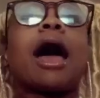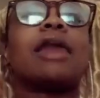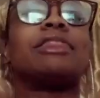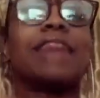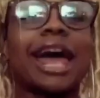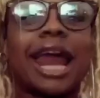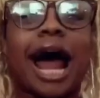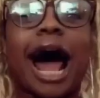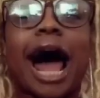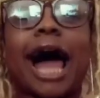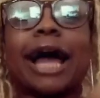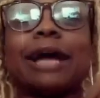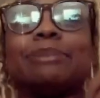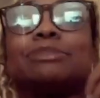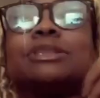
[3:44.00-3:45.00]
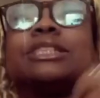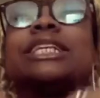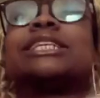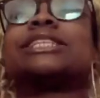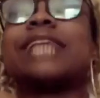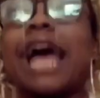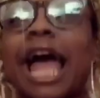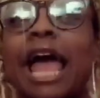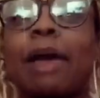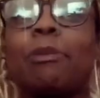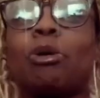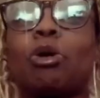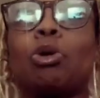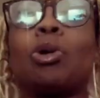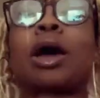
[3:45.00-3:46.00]
that I'm
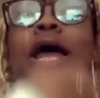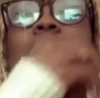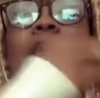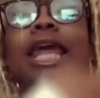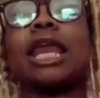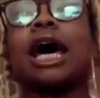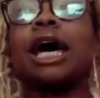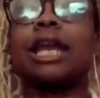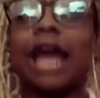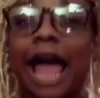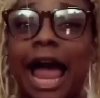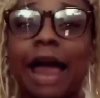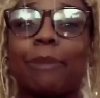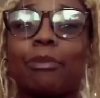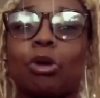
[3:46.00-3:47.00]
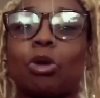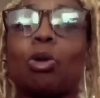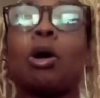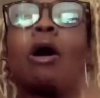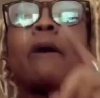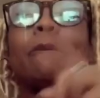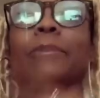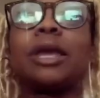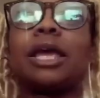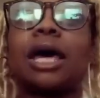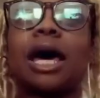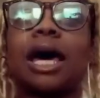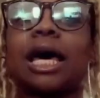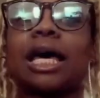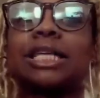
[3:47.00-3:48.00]
disabled and unable
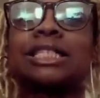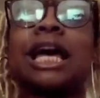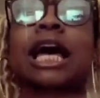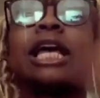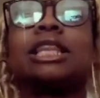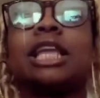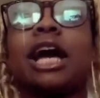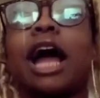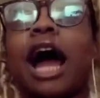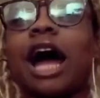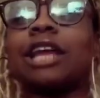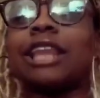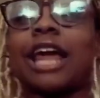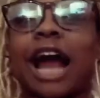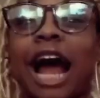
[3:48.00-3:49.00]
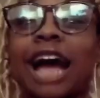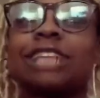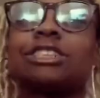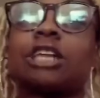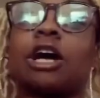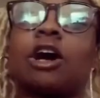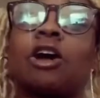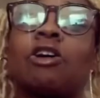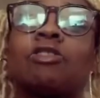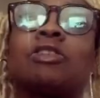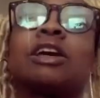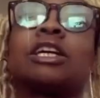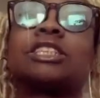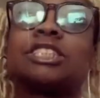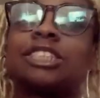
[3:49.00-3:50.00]
because the God that I serve
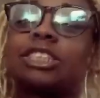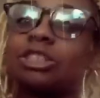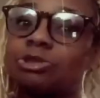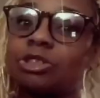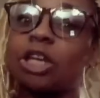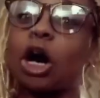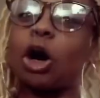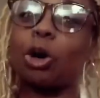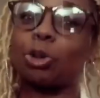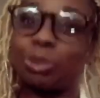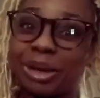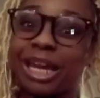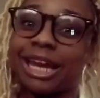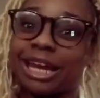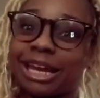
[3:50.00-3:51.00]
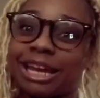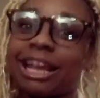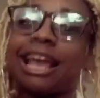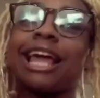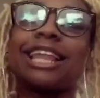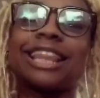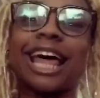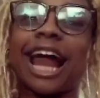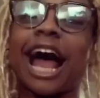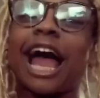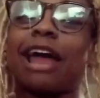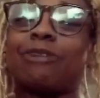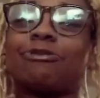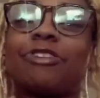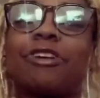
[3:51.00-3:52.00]
told me that
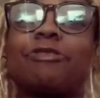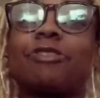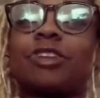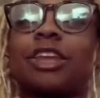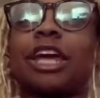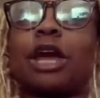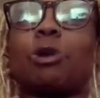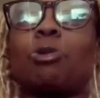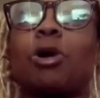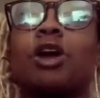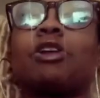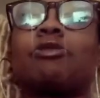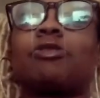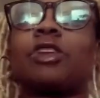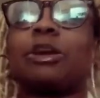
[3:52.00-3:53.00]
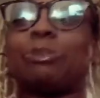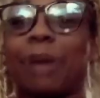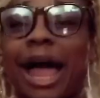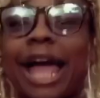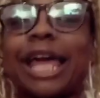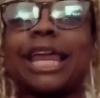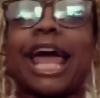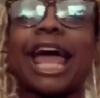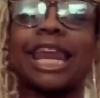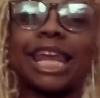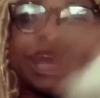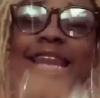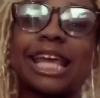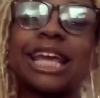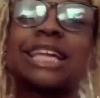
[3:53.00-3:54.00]
I am fearfully and wonderfully made and
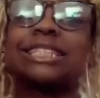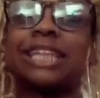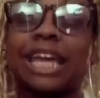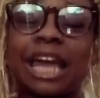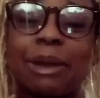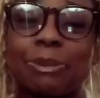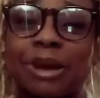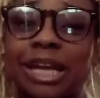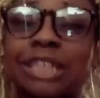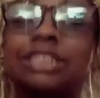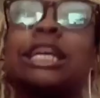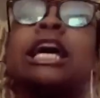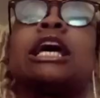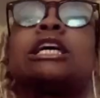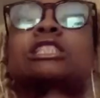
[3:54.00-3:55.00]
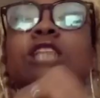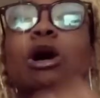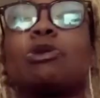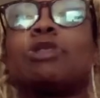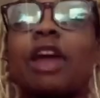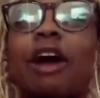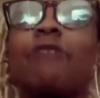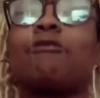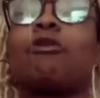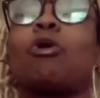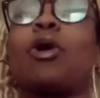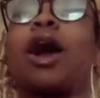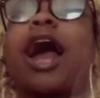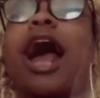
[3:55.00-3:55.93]
in his image. So therefore